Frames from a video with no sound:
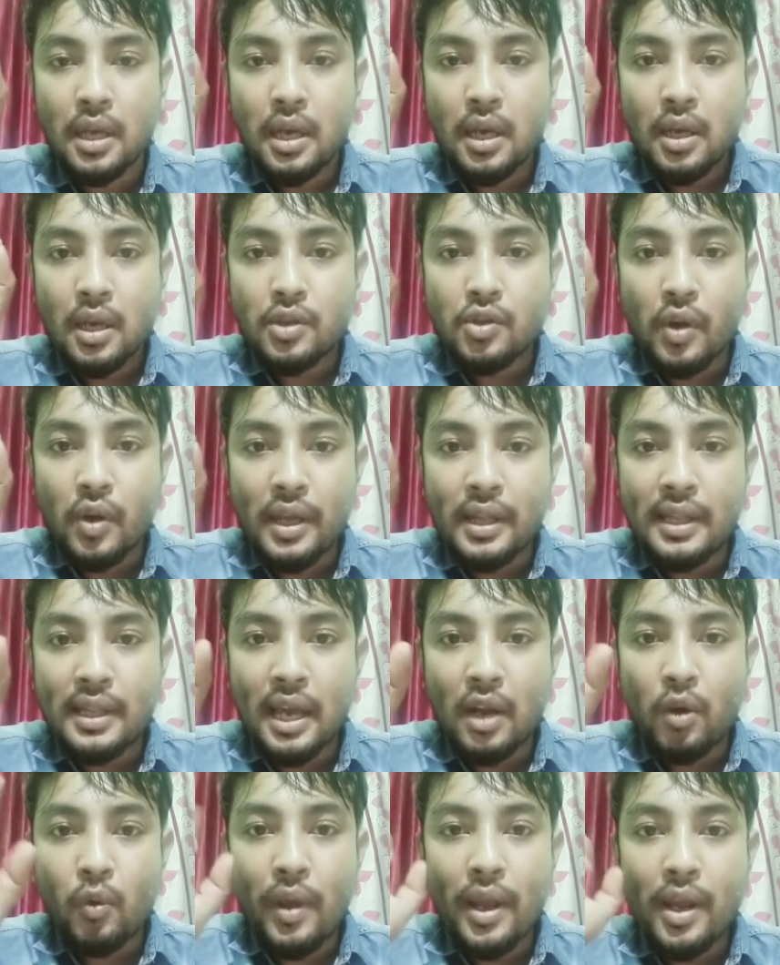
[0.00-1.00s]
So in
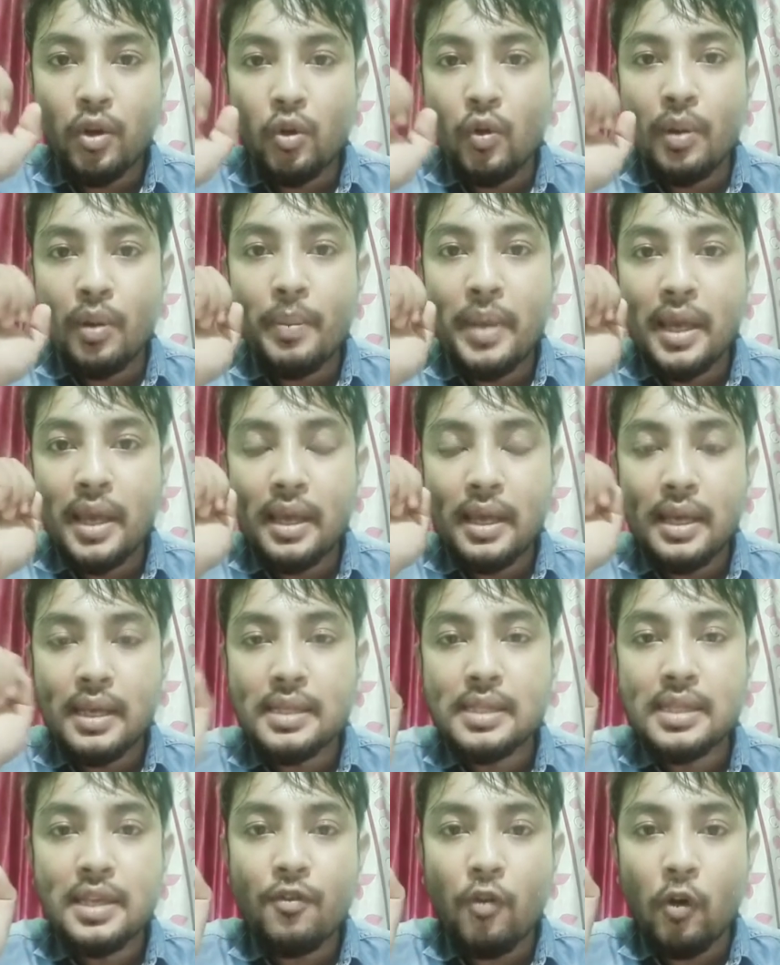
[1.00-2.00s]
that way it will be
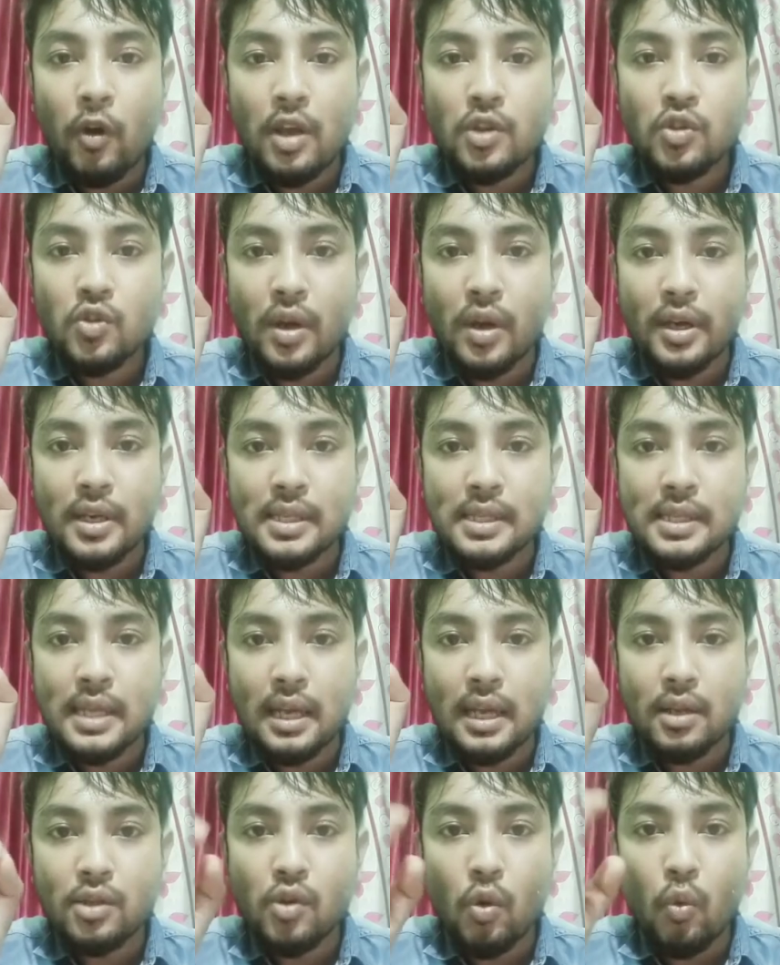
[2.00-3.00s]
easy for us to
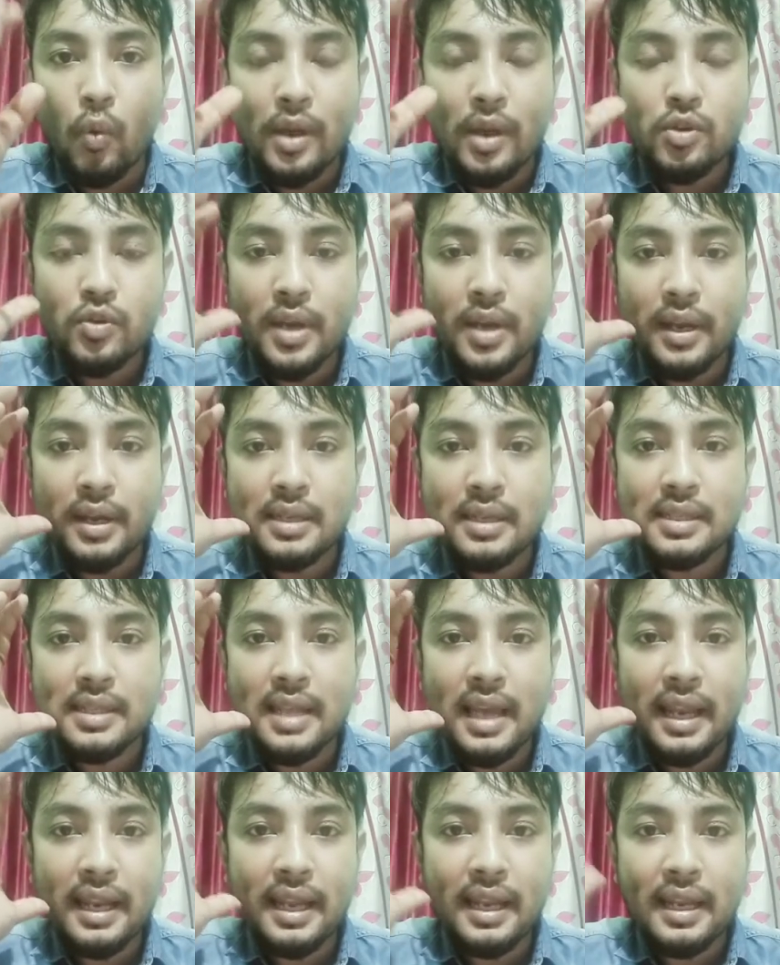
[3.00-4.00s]
understand. So once we
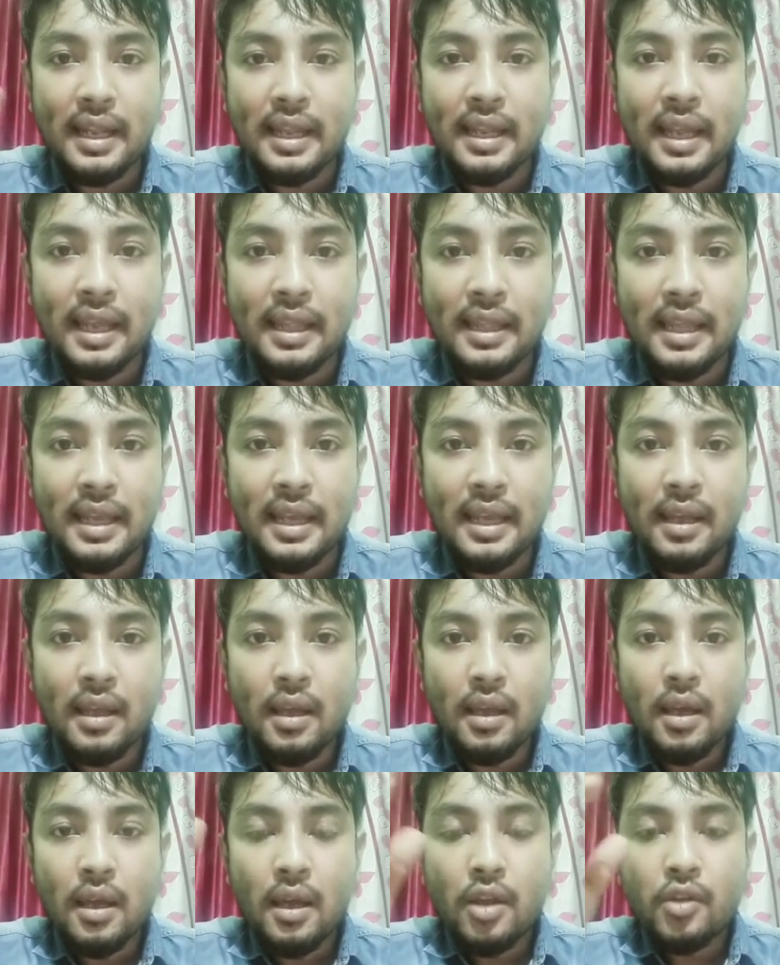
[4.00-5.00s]
understand it in Hindi,
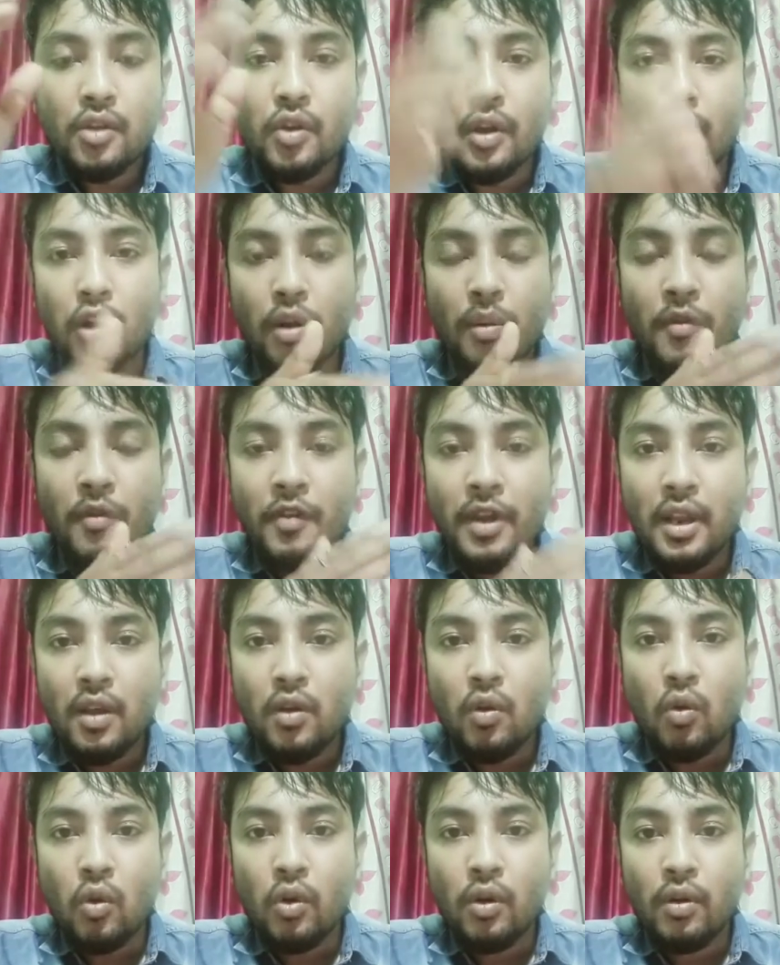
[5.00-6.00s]
so it will be very
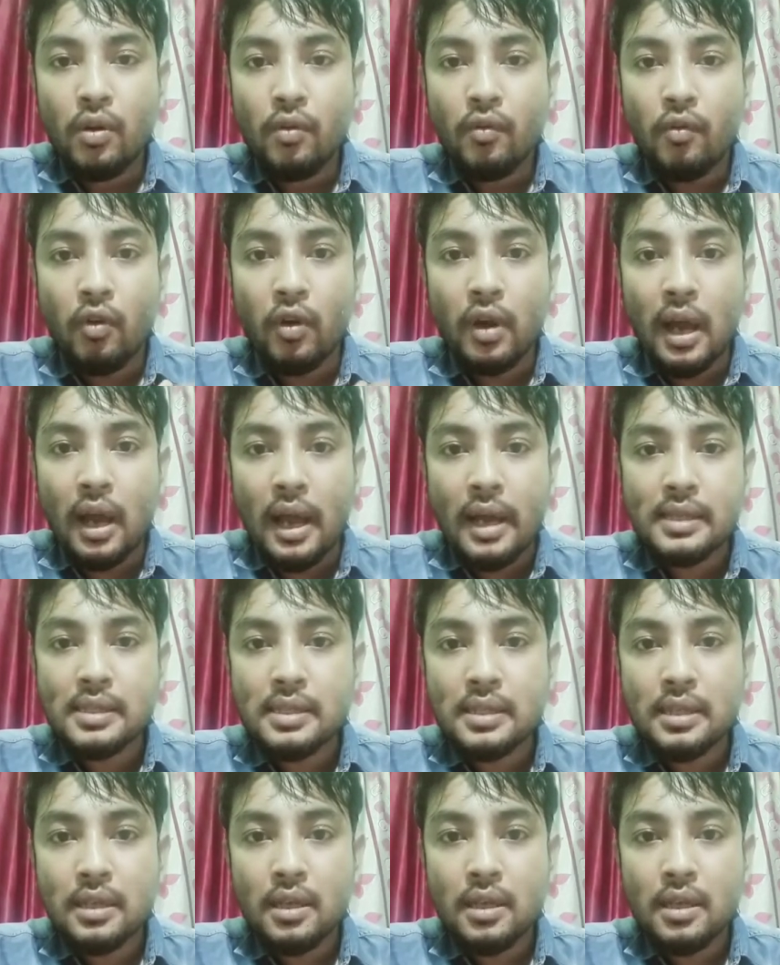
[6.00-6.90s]
good for us